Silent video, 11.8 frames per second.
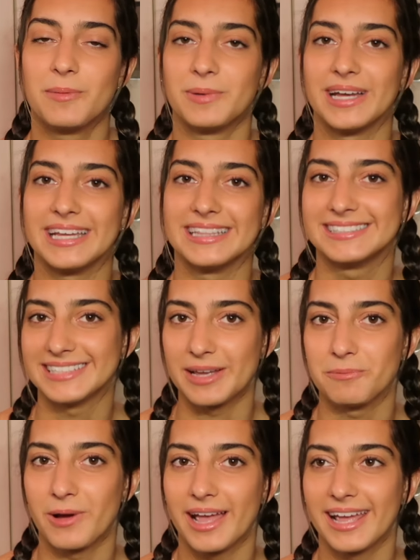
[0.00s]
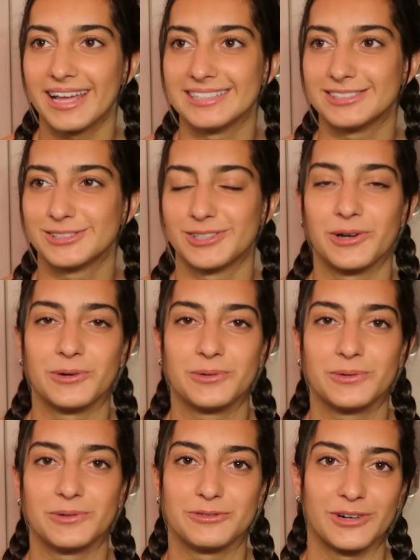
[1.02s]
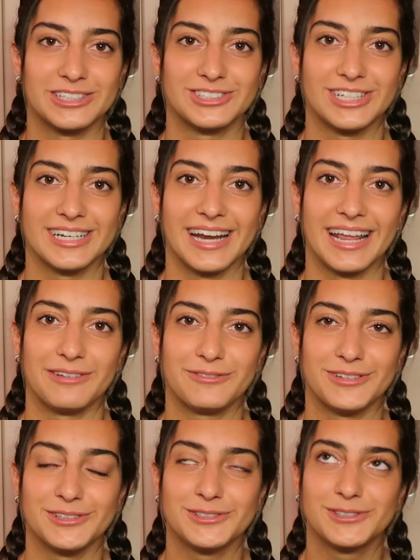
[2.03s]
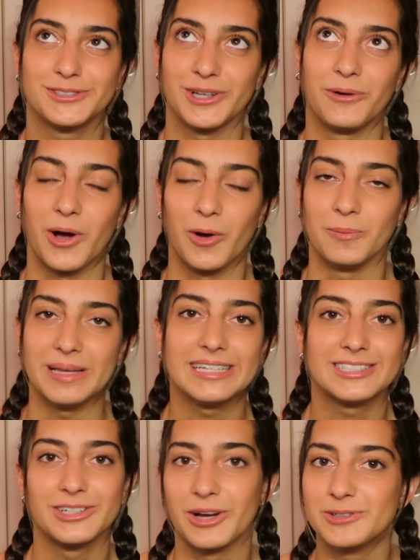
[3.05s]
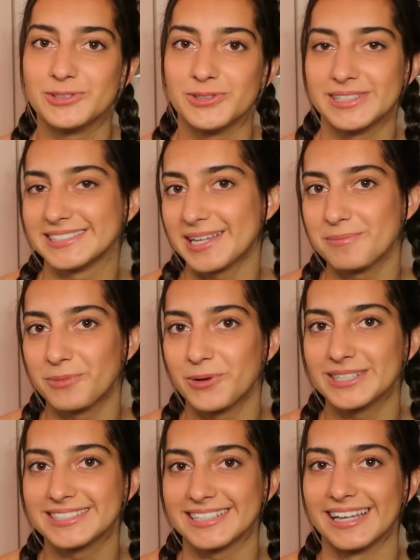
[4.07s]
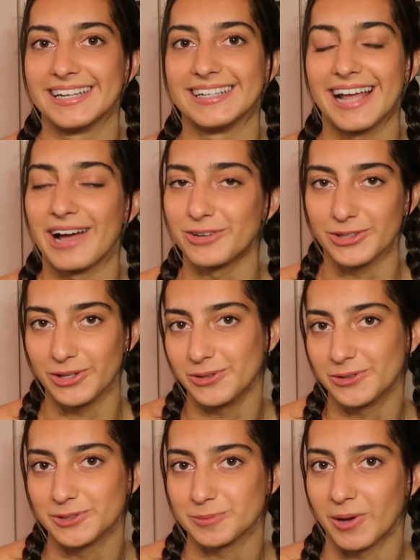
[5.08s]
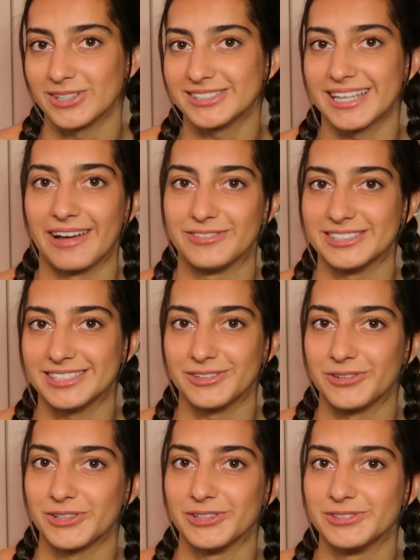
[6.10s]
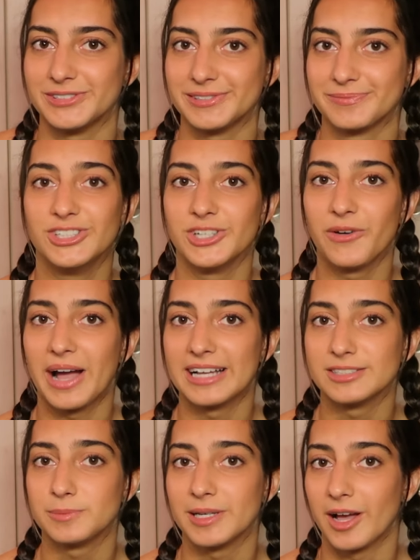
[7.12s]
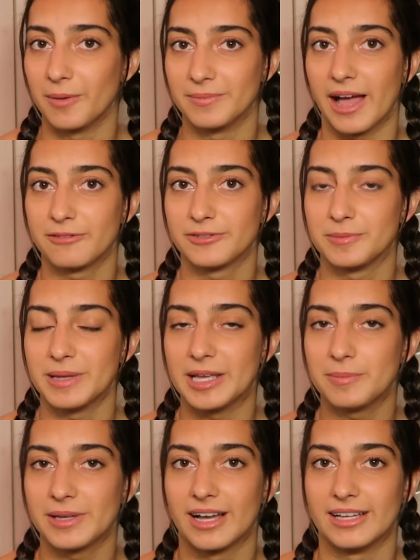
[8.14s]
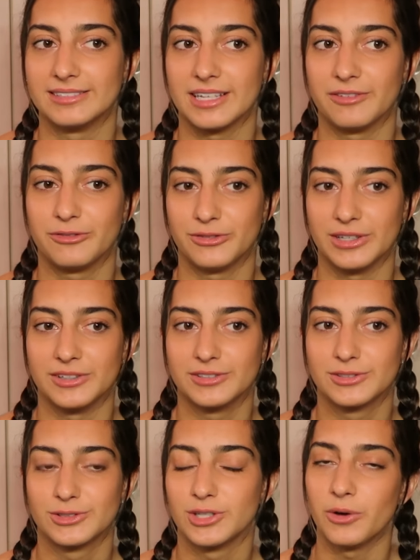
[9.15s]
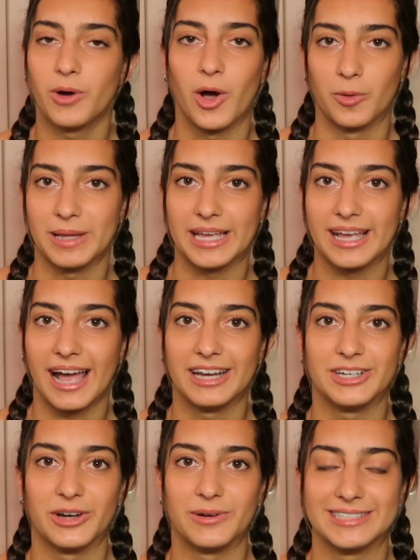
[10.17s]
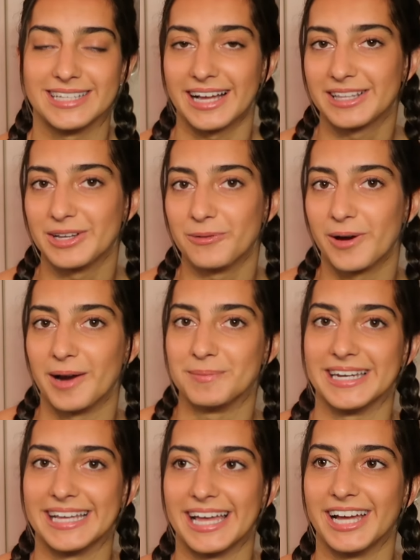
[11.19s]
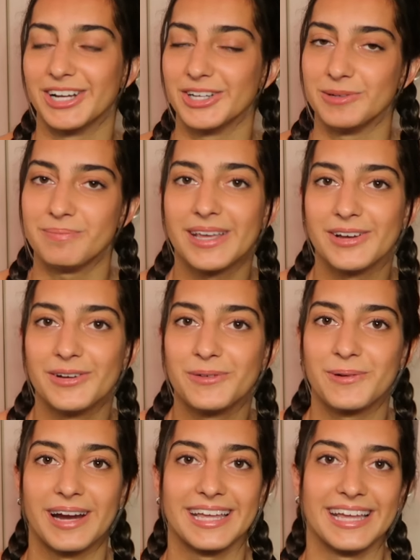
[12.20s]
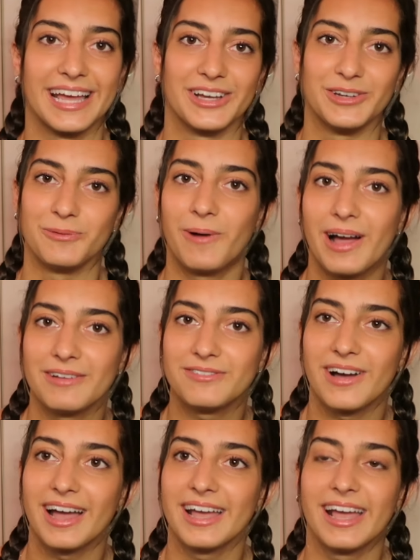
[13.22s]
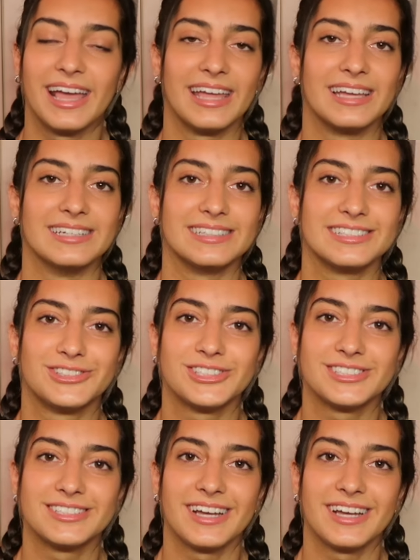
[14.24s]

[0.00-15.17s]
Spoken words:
But in the same way, it's so refreshing and it feels so homey to go to the same ports and have our local spots every single cruise. Juneau has become that for me because it feels so homey. I know exactly where I'm gonna get a good meal, where I can get good Wi-Fi, and it's just